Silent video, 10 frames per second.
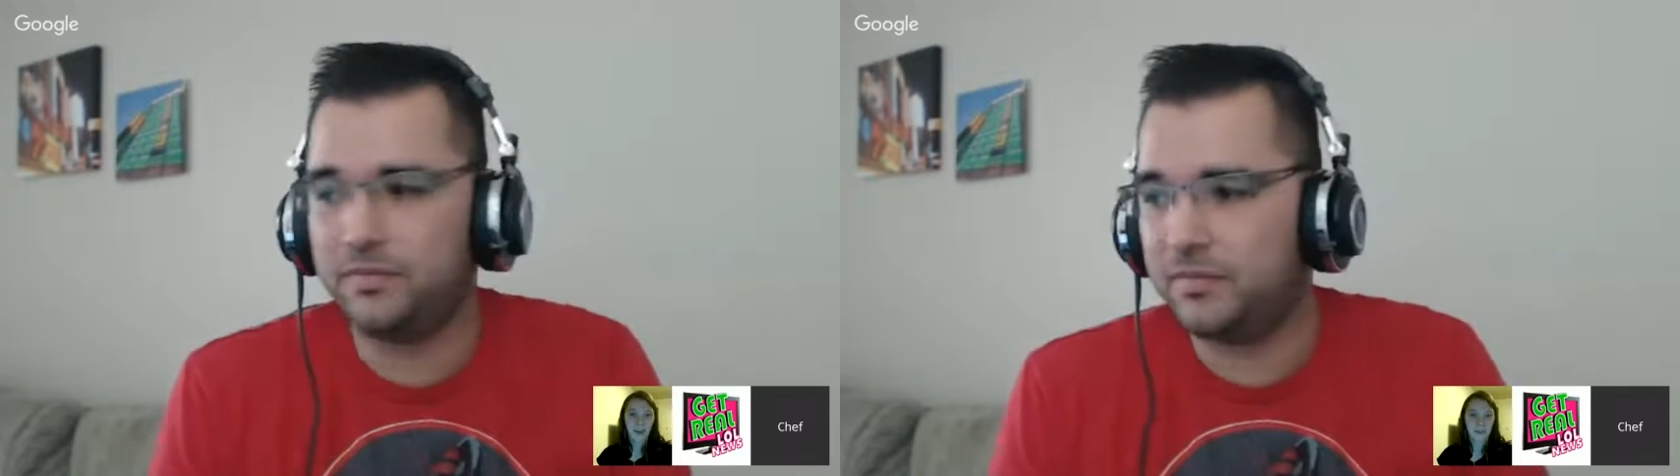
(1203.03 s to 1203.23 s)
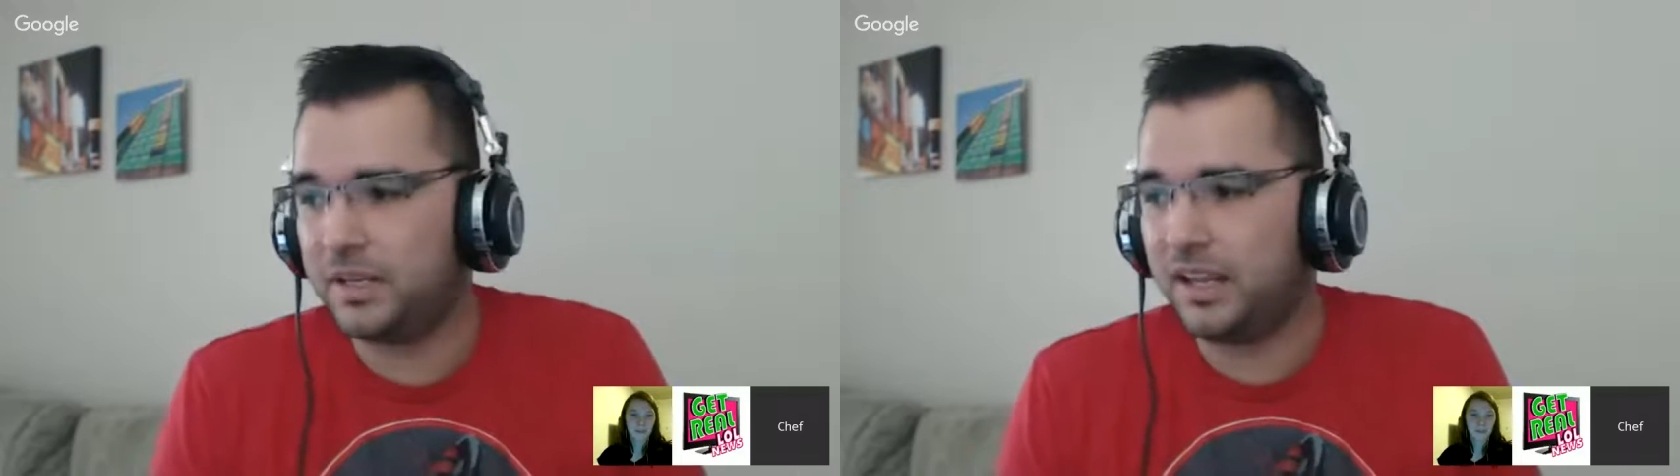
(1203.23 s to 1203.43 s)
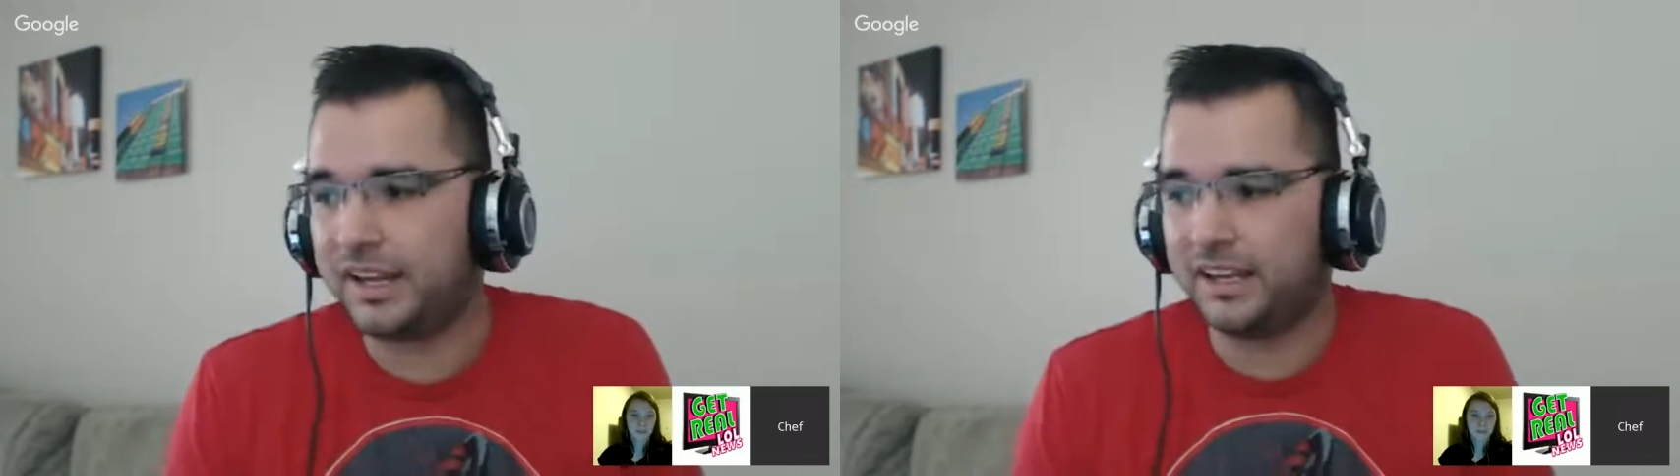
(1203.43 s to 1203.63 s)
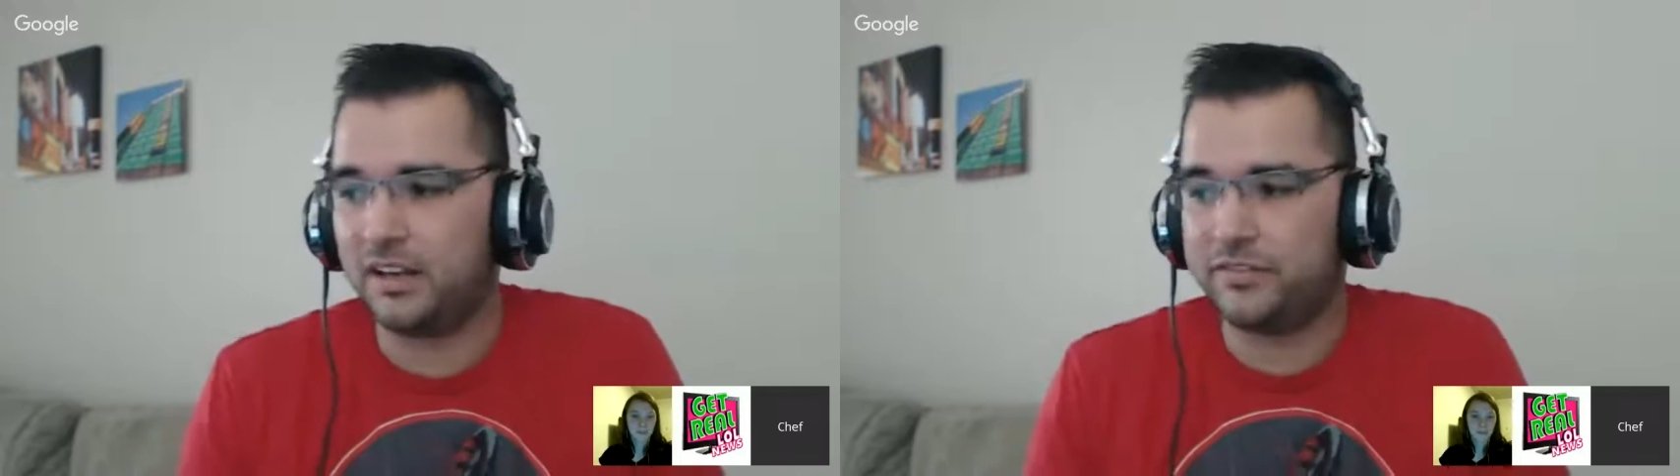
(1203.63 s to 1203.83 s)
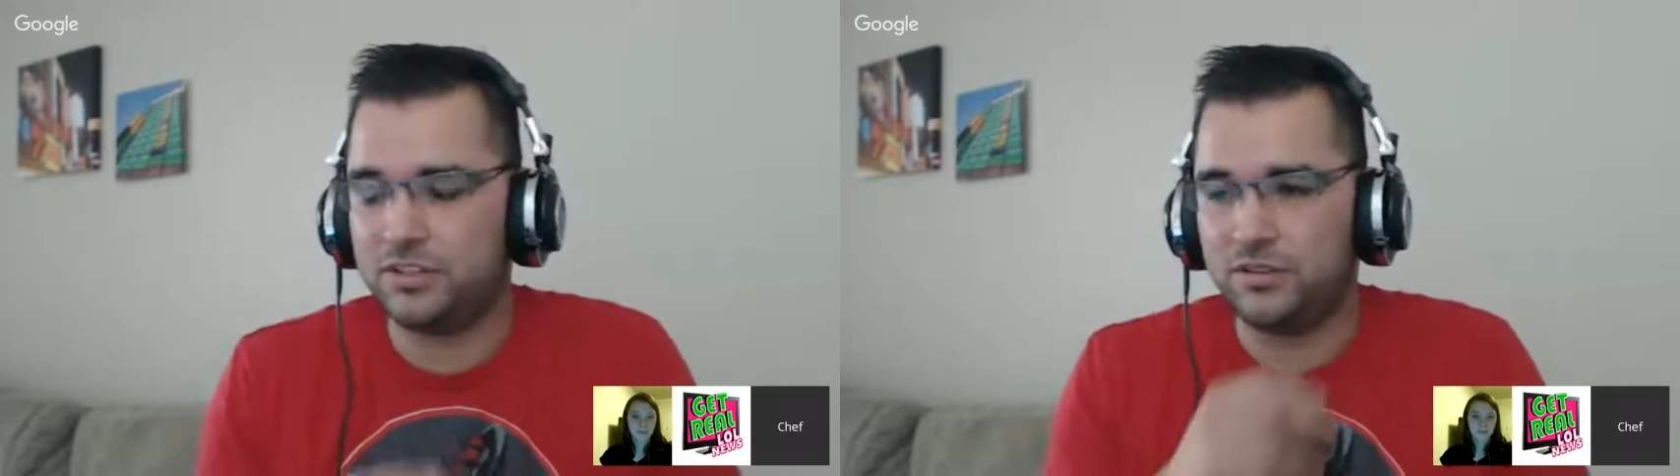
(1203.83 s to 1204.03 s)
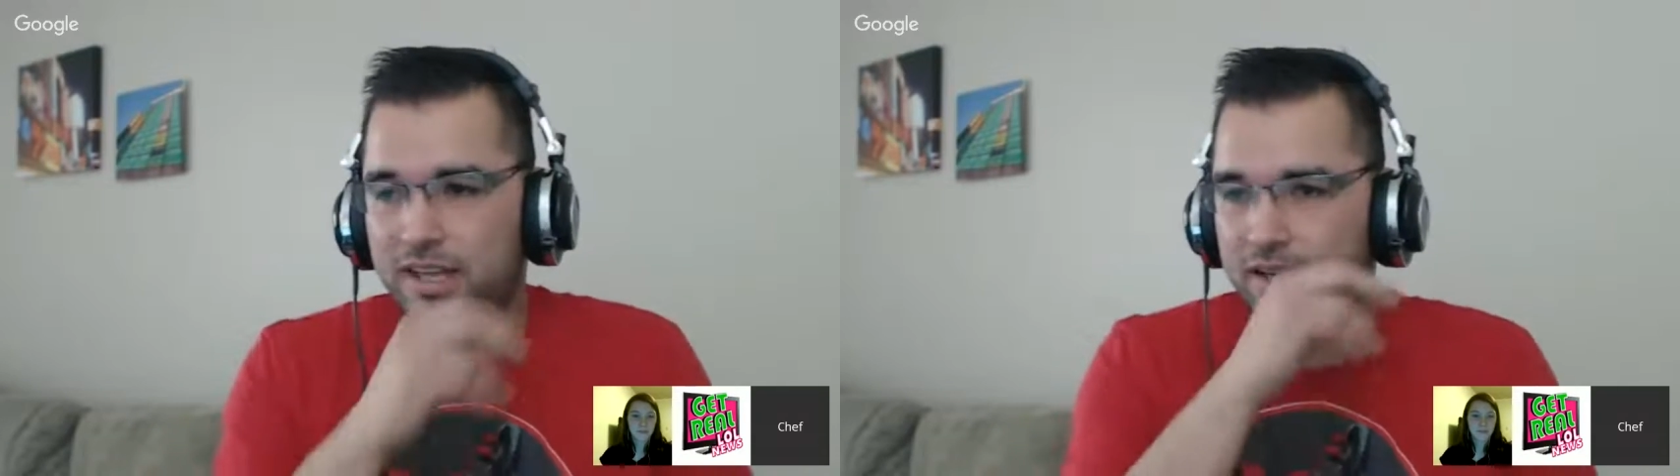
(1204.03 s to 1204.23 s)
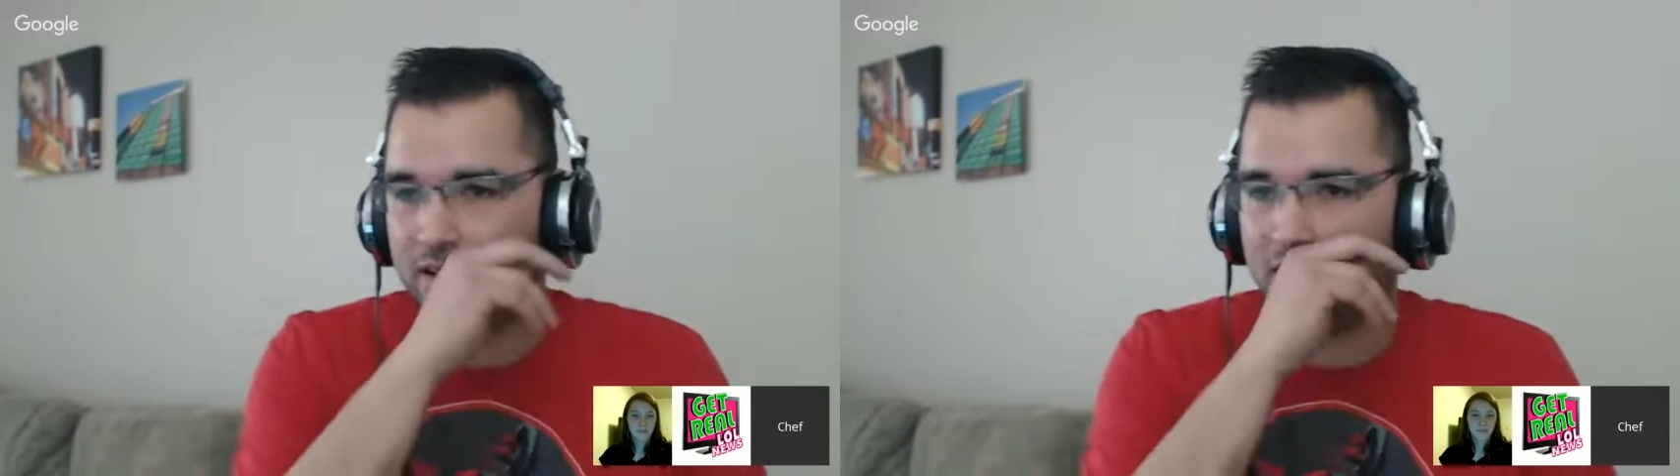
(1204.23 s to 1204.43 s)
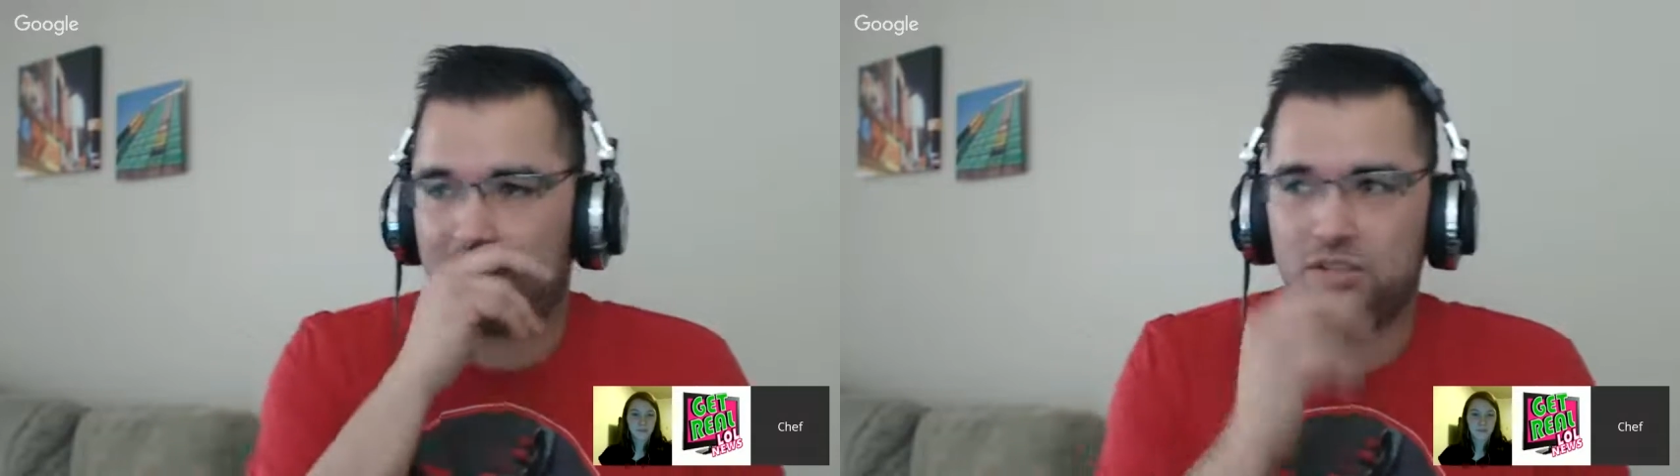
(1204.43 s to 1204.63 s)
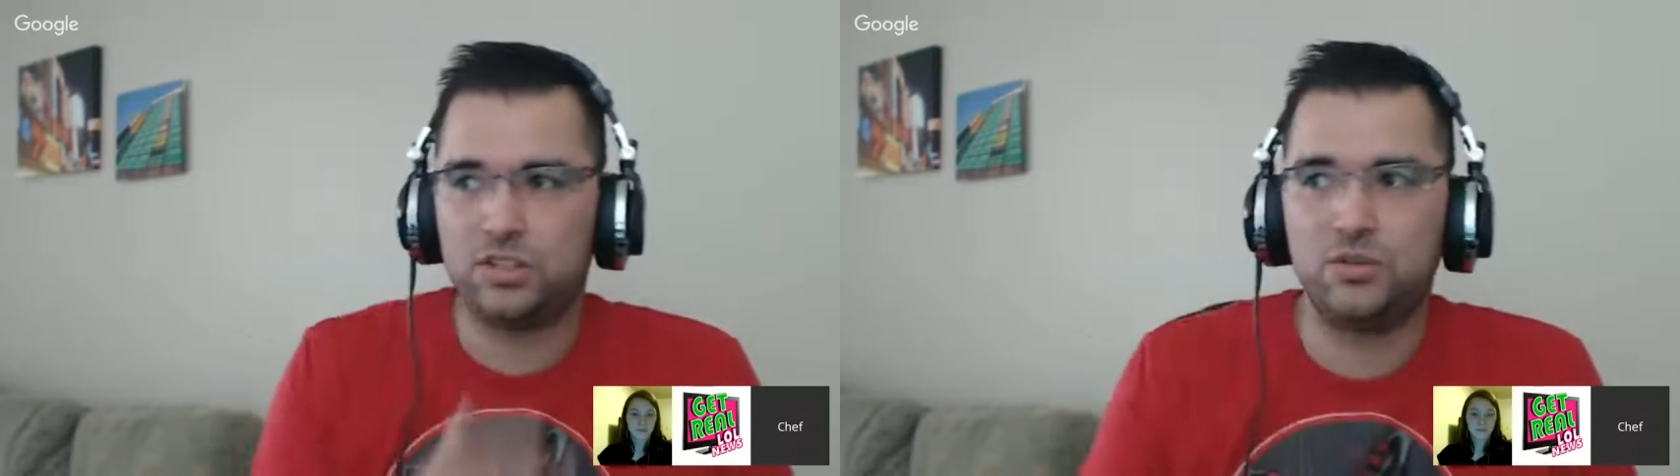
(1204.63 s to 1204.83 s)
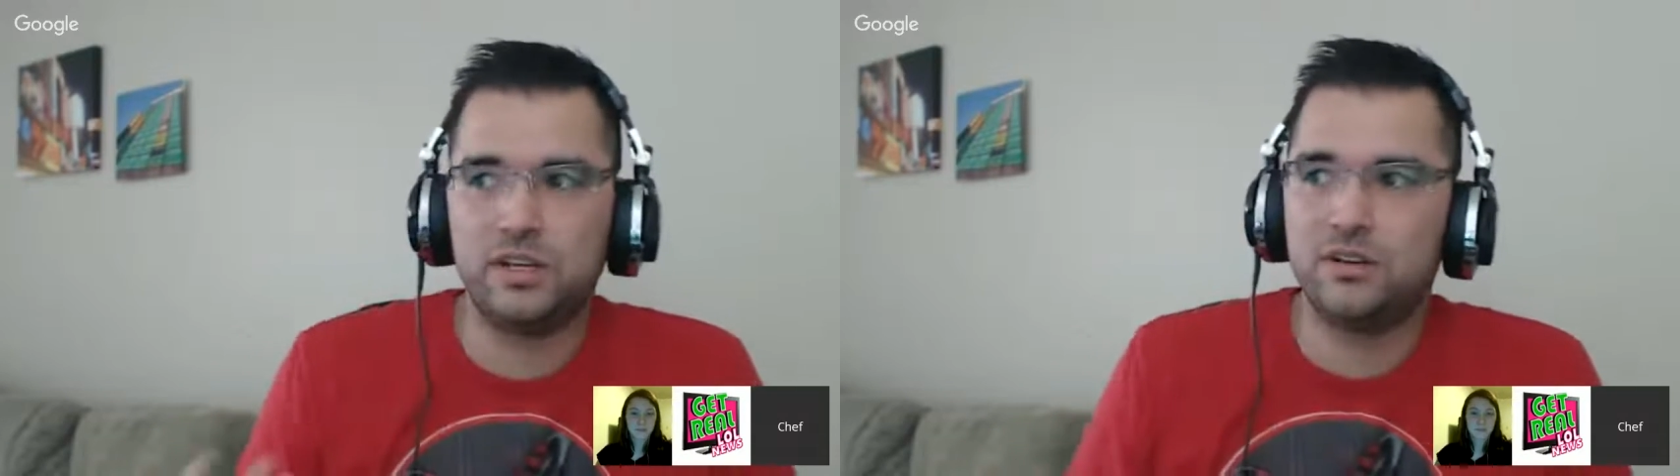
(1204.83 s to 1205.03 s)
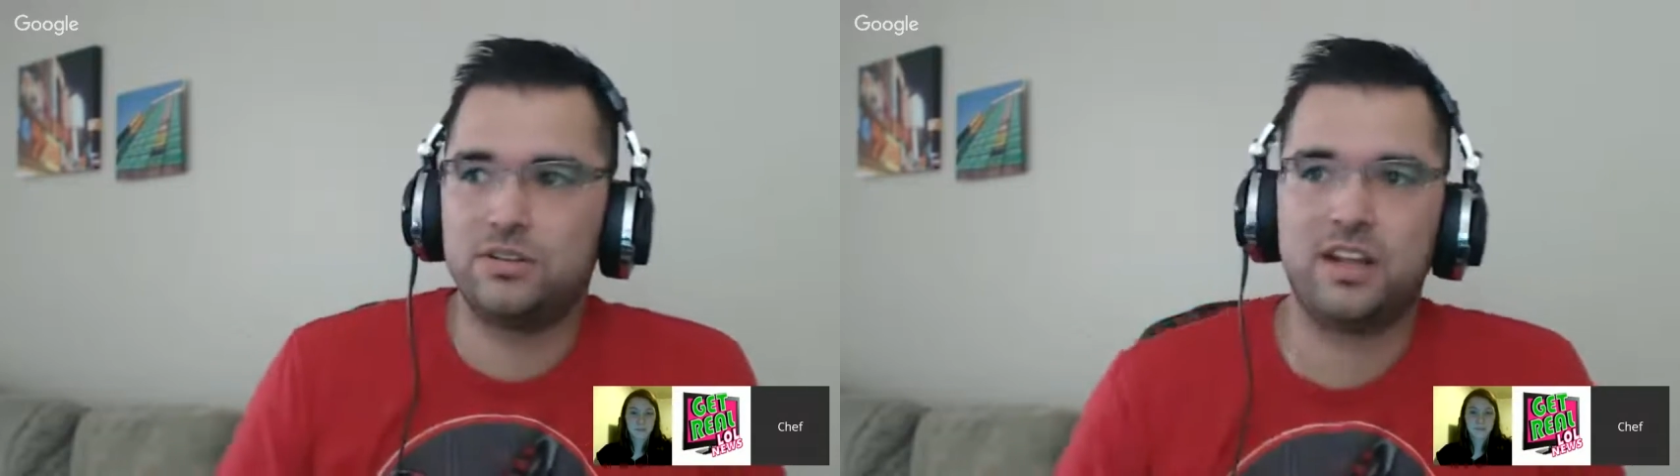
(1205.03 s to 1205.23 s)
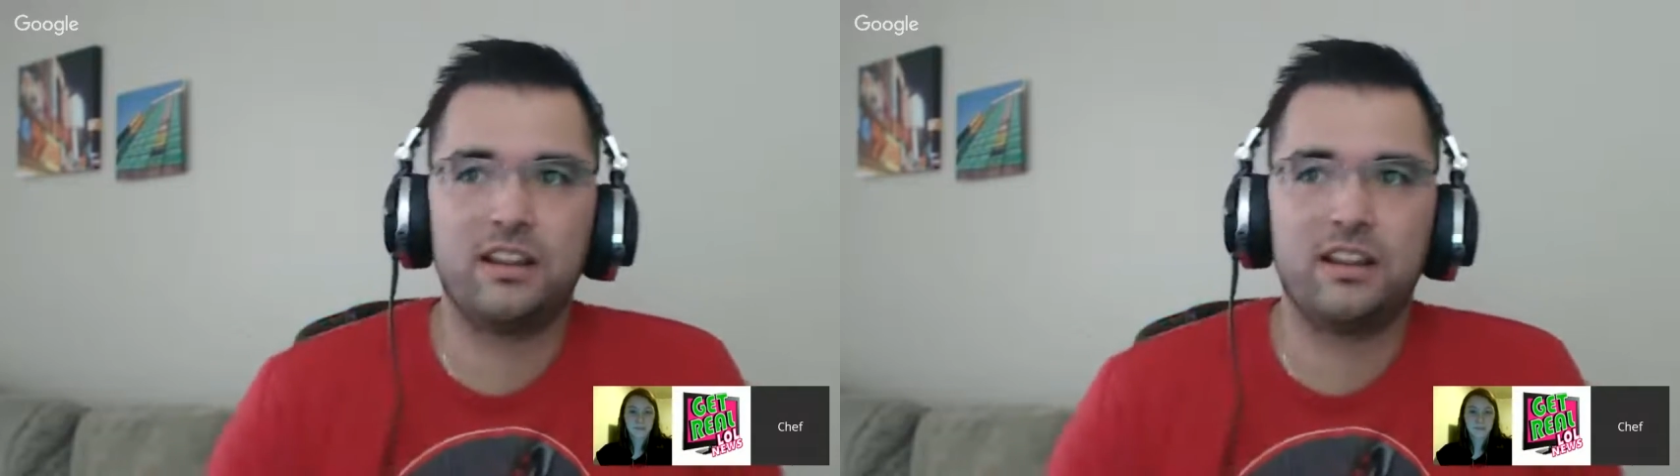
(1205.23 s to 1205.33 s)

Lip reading: been lucky enough to do that 2 years